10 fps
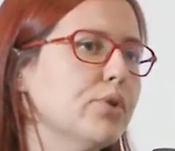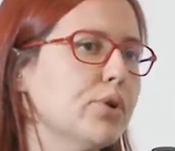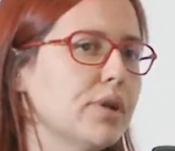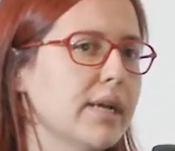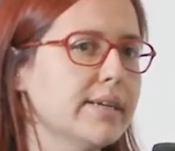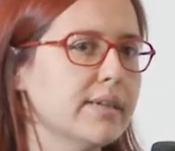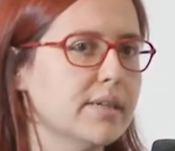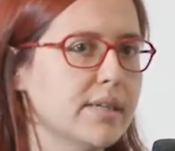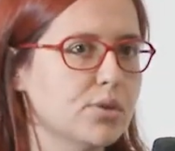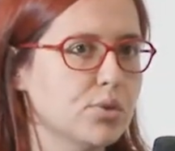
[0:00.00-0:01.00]
for like
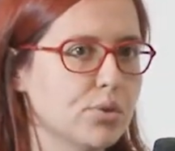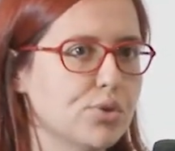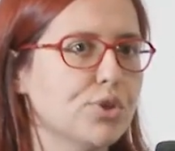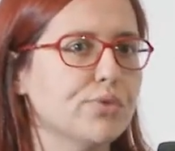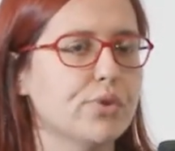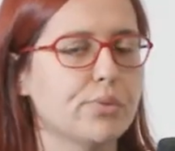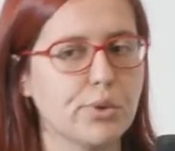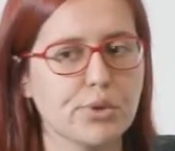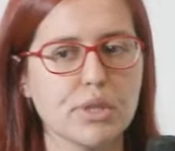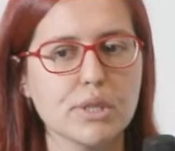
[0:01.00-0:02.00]
a solution for
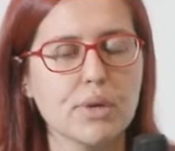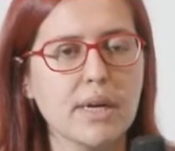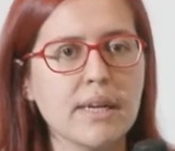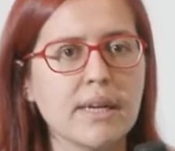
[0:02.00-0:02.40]
PostgreSQL.